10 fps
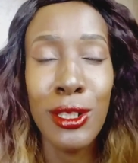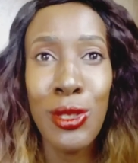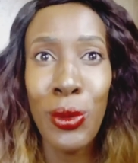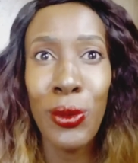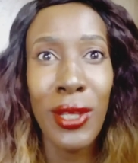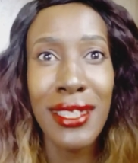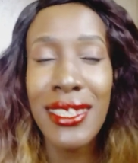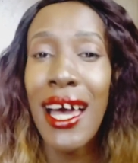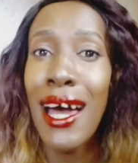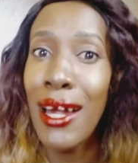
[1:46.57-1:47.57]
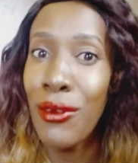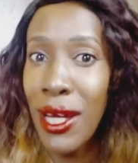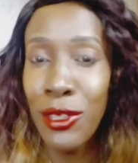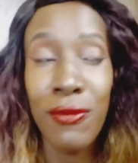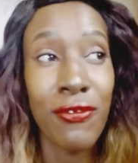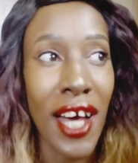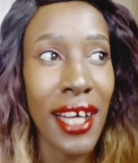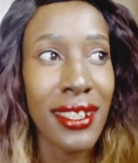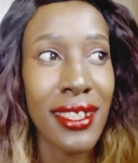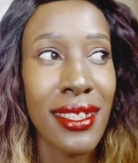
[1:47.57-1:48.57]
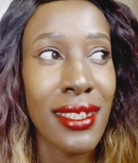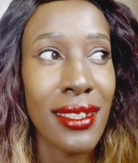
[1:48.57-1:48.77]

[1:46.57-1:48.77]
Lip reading: So that's a random fact.